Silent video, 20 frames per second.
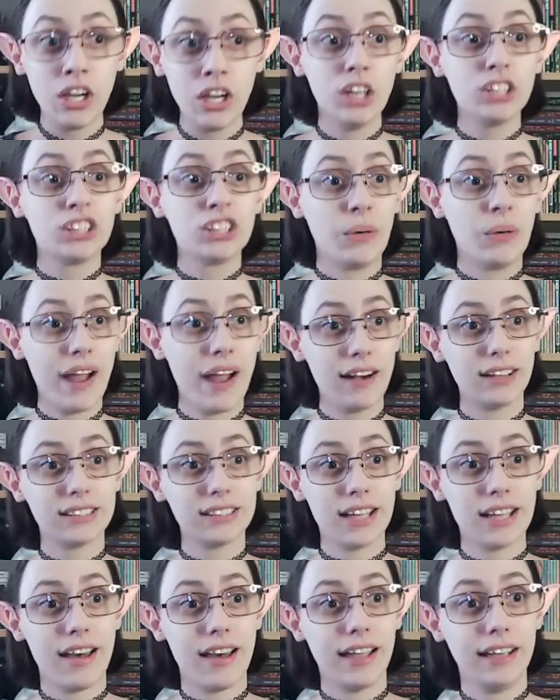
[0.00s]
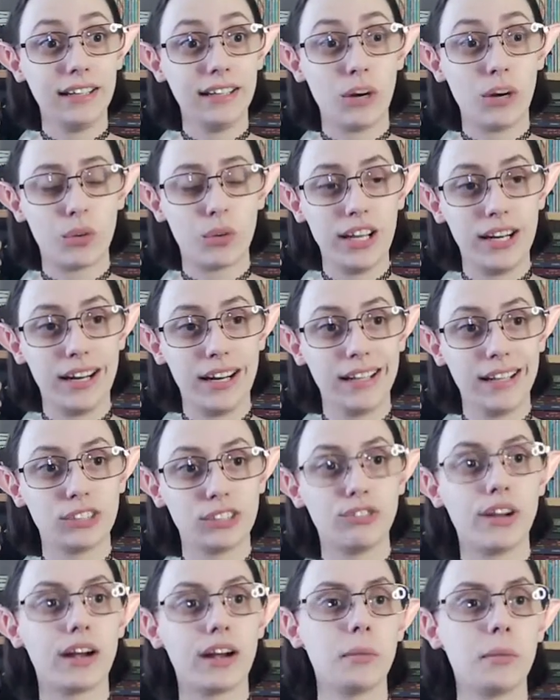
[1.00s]
So air sign readings
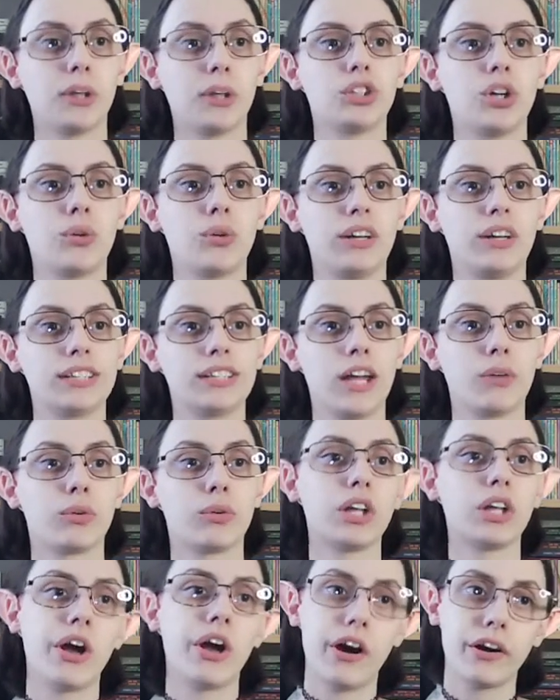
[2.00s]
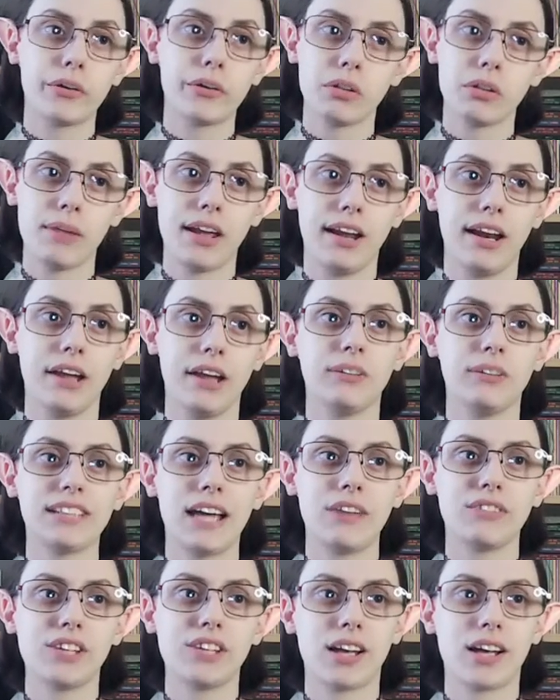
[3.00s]
very much so resonate really hard with me, and I always
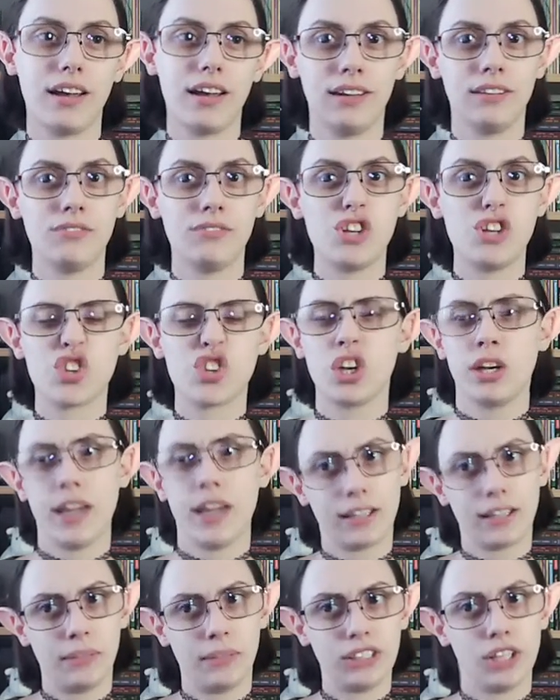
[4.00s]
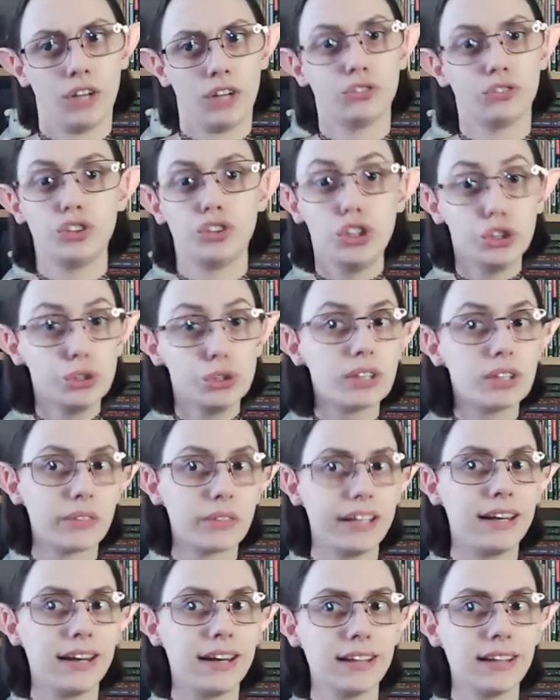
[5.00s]
have to kind of disconnect myself to the
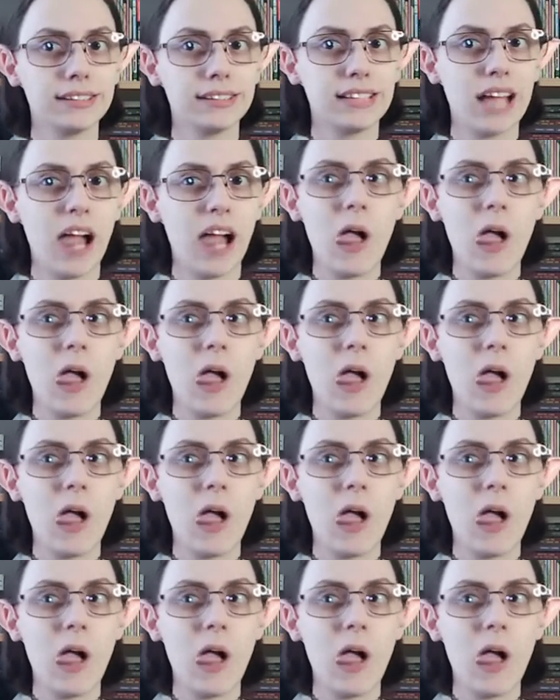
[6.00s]
readings,